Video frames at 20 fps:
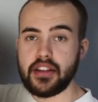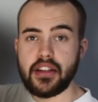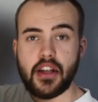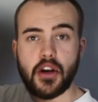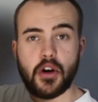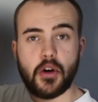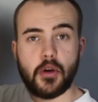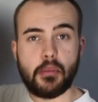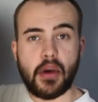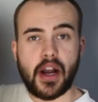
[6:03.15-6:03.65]

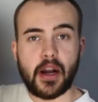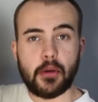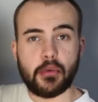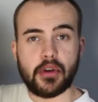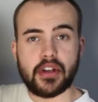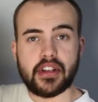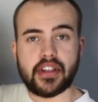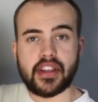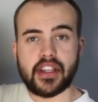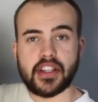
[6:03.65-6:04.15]
no back
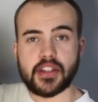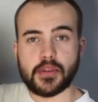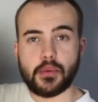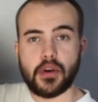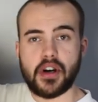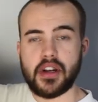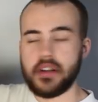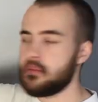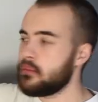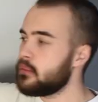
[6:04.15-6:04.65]
print to this
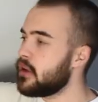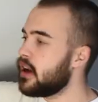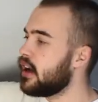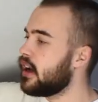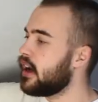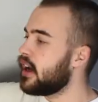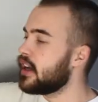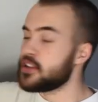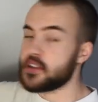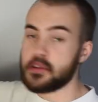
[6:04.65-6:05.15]
one,
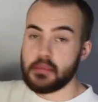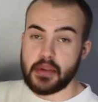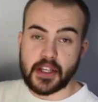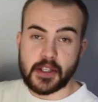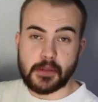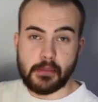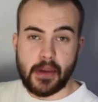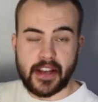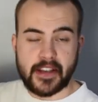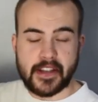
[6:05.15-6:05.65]
uh, as to be
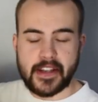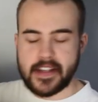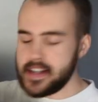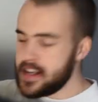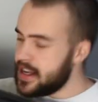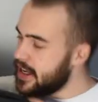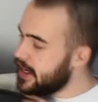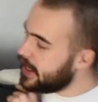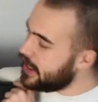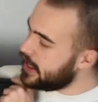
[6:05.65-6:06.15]

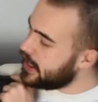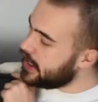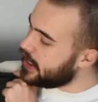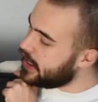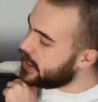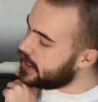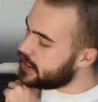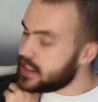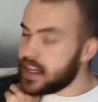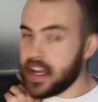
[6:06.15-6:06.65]
expected.
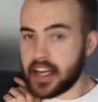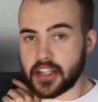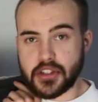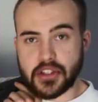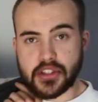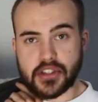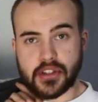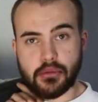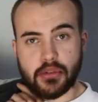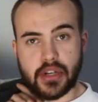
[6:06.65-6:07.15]
And yeah,
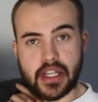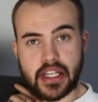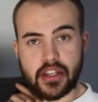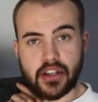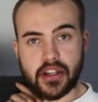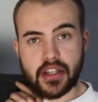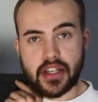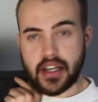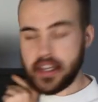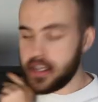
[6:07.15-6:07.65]
just a really
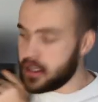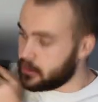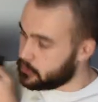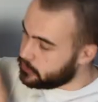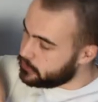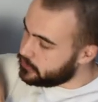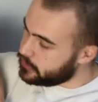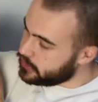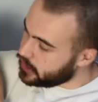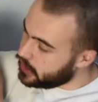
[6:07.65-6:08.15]
good item.
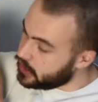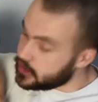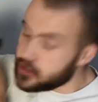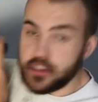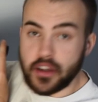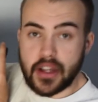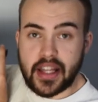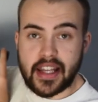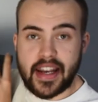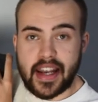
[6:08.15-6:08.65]
A uh,
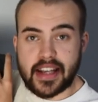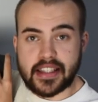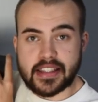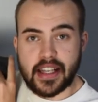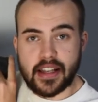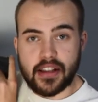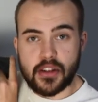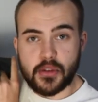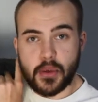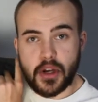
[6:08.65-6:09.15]
solid
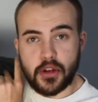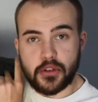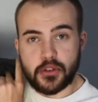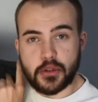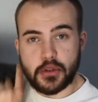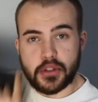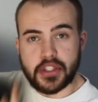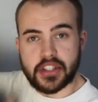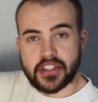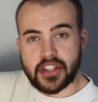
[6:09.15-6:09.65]
XL as well,
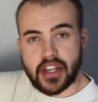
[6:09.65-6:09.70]
true to